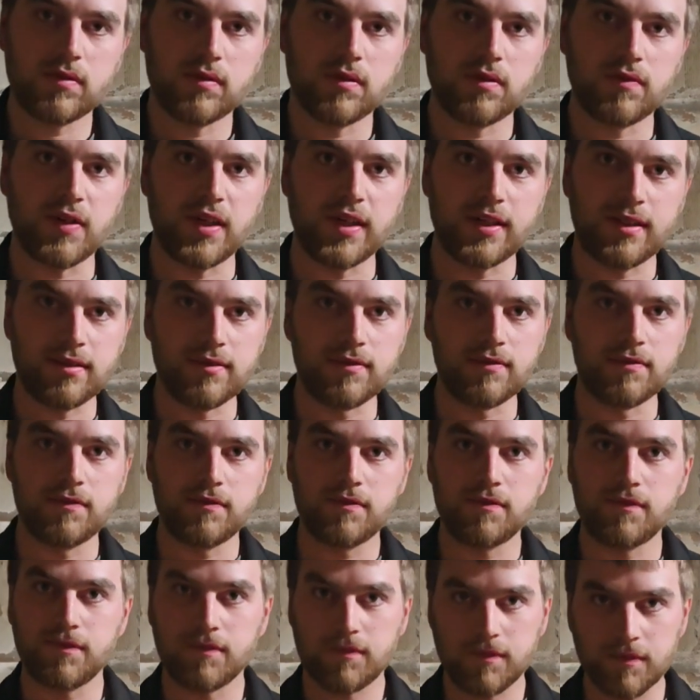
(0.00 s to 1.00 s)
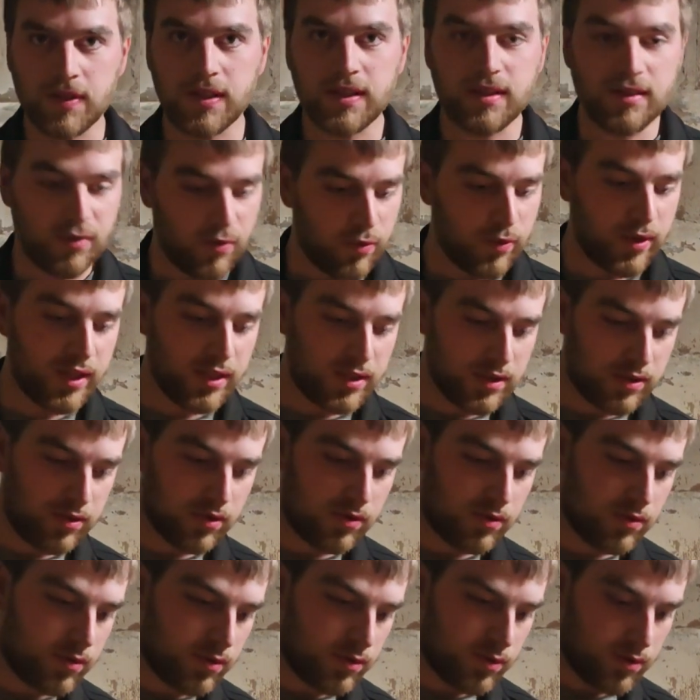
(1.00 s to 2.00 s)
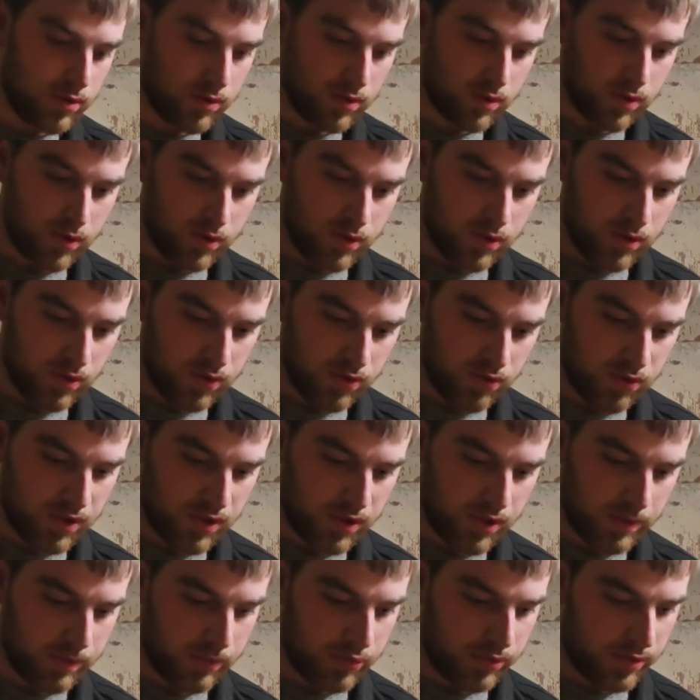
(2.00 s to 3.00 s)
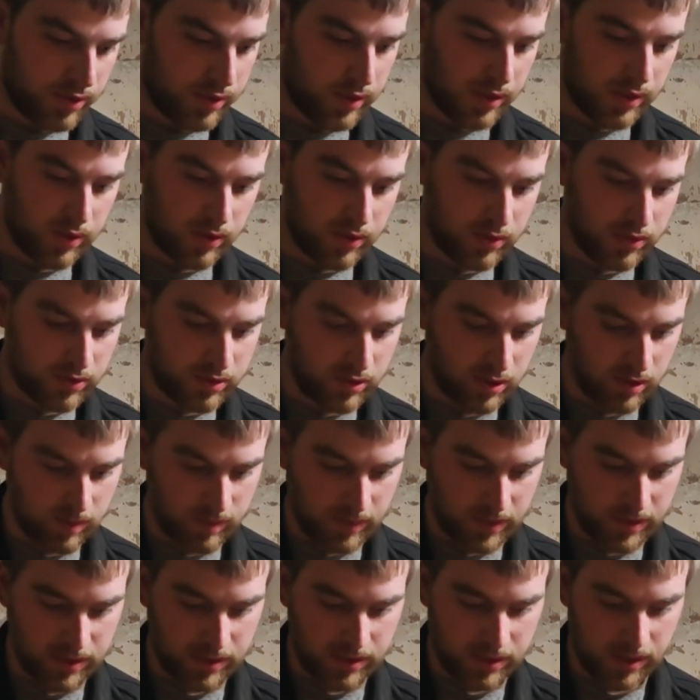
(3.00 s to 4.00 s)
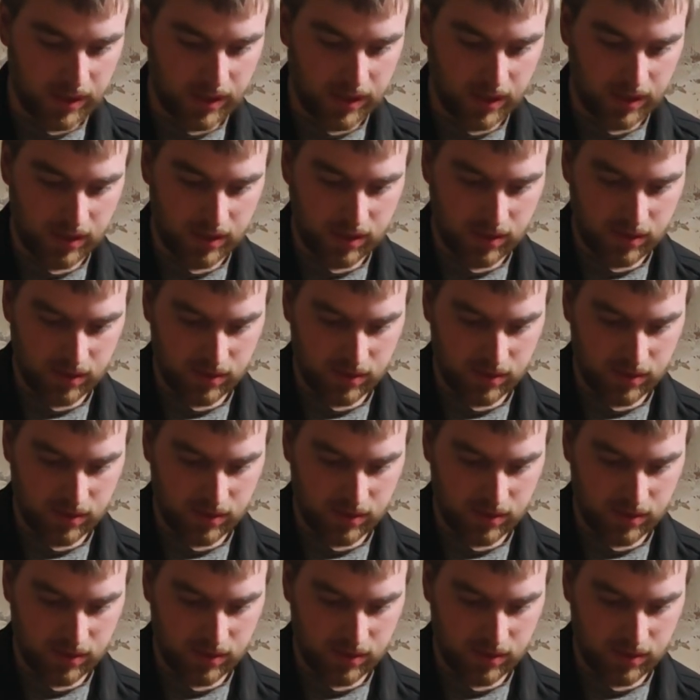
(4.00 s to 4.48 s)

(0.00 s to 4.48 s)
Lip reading: If I could find a way to 3D print it or something like that,